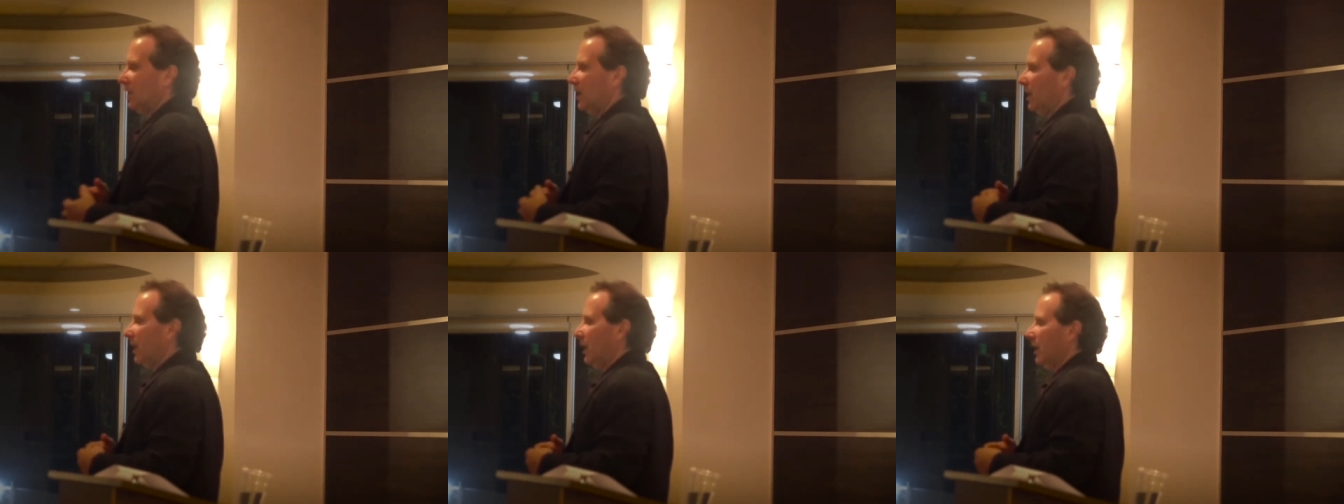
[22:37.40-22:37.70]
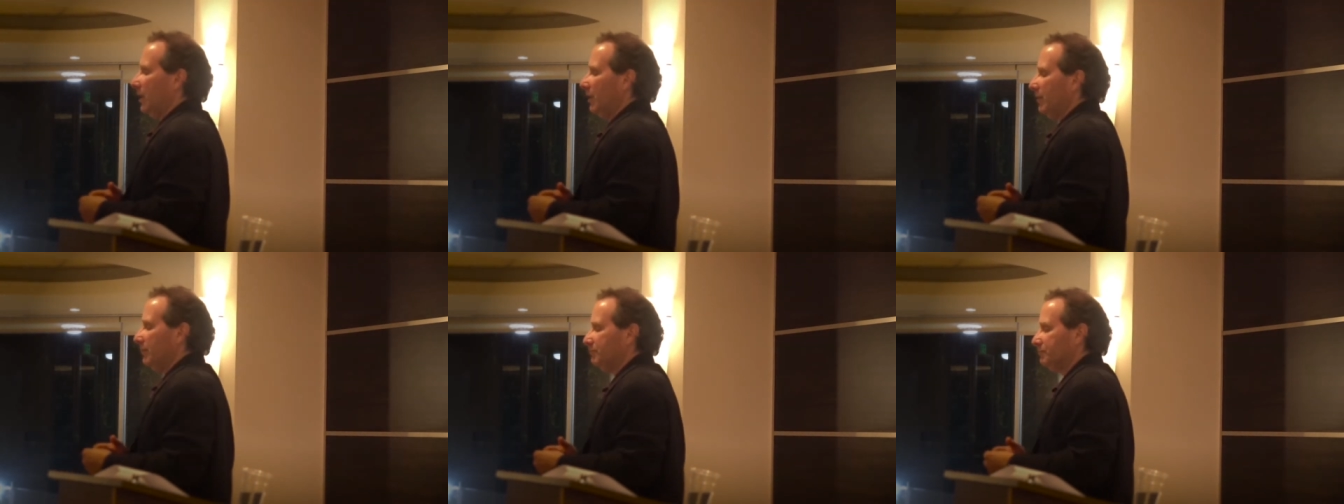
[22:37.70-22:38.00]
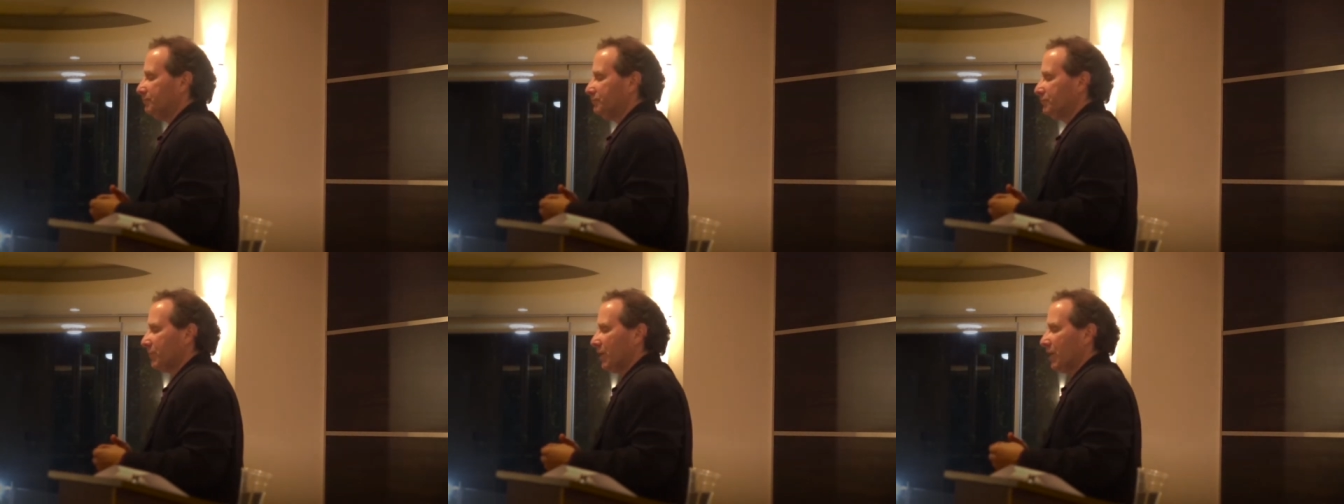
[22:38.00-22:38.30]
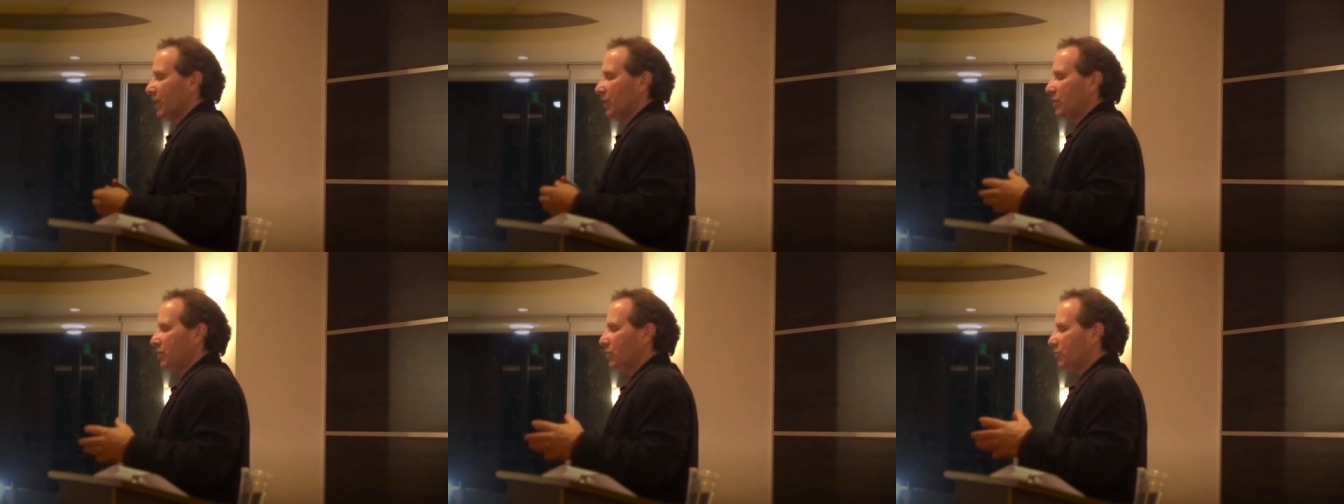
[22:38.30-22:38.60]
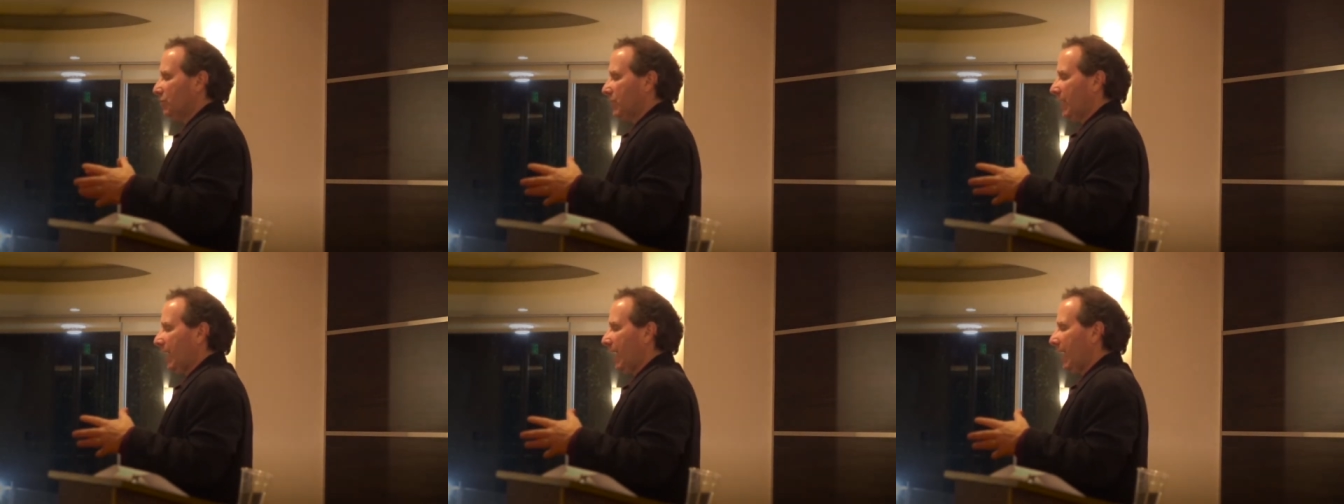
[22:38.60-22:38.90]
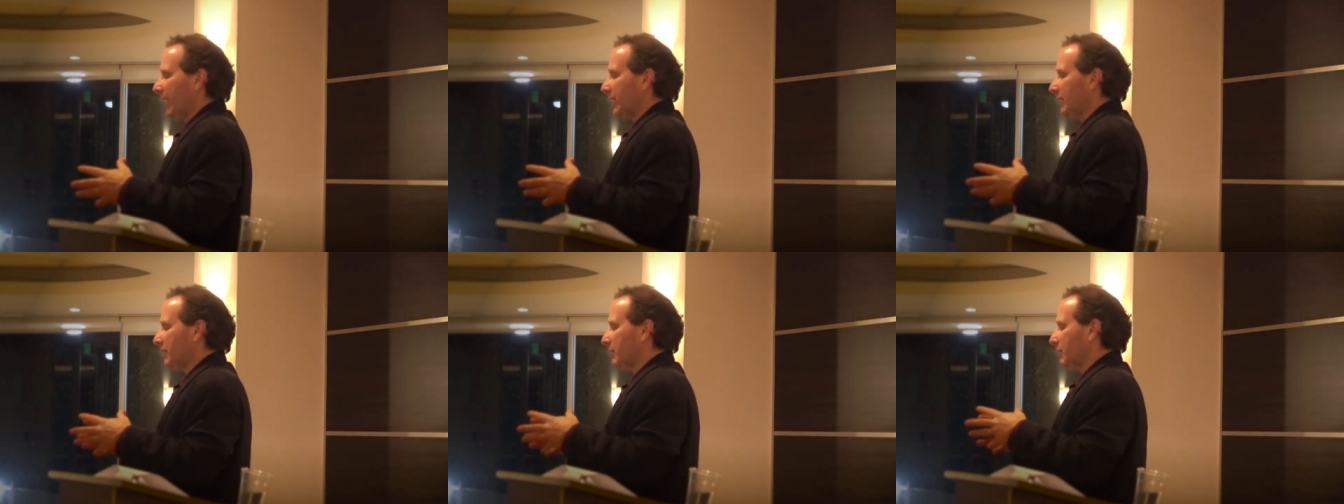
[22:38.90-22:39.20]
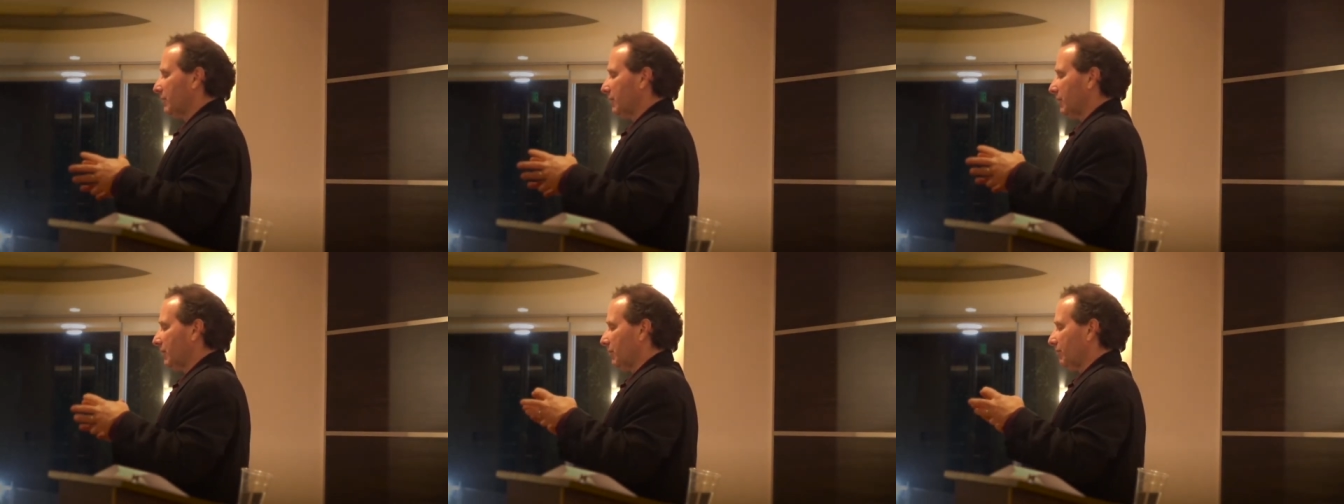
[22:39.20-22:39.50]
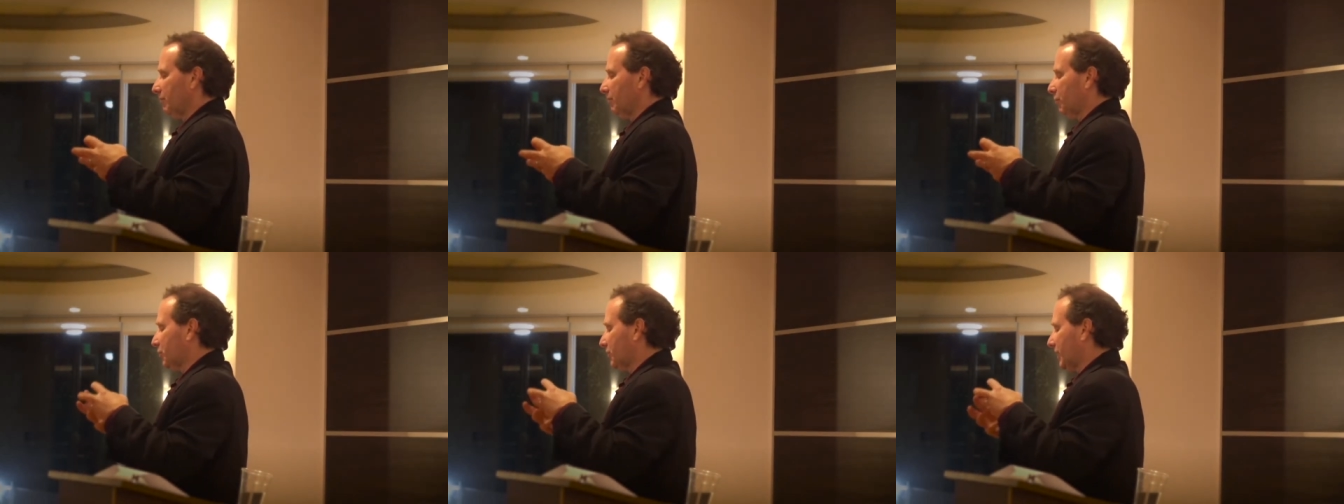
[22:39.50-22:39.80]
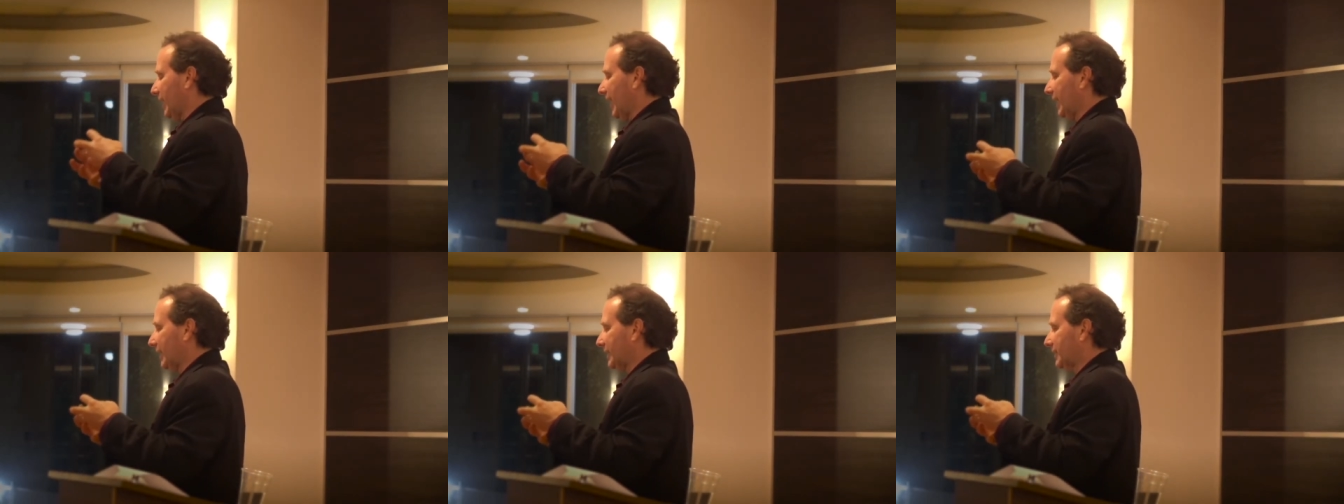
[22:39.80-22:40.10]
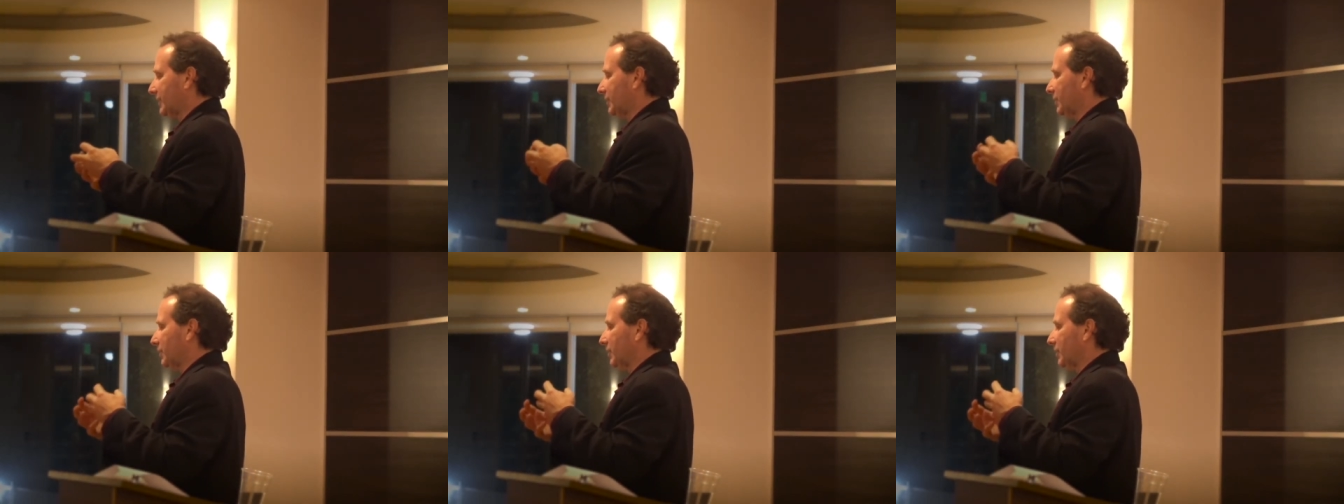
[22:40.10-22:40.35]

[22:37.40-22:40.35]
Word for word: um, you can't protect